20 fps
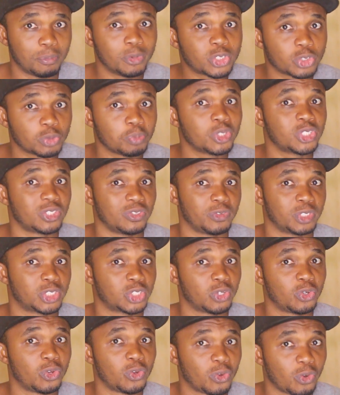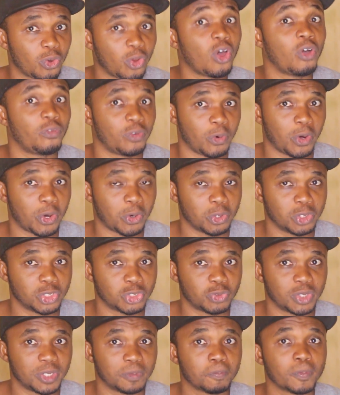Most, most of us love our
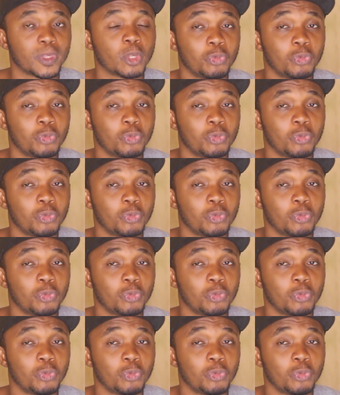country.